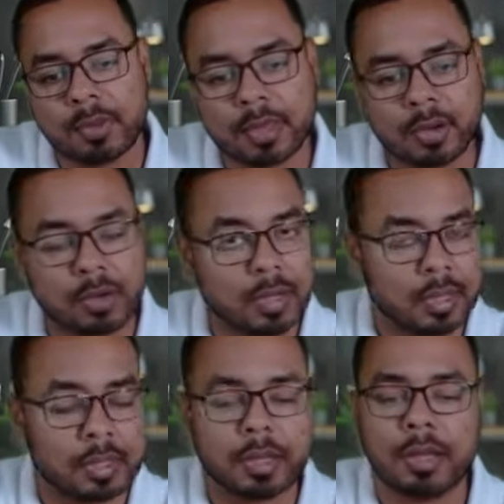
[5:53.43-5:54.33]
We cannot
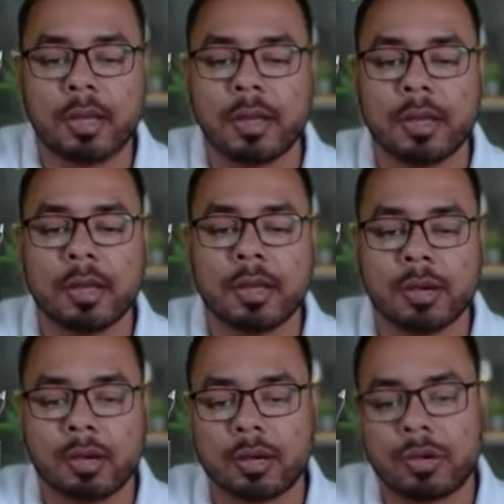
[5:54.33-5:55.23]
take 3,
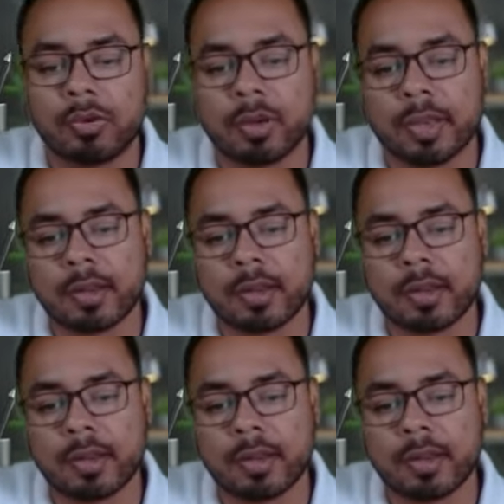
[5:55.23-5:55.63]
2.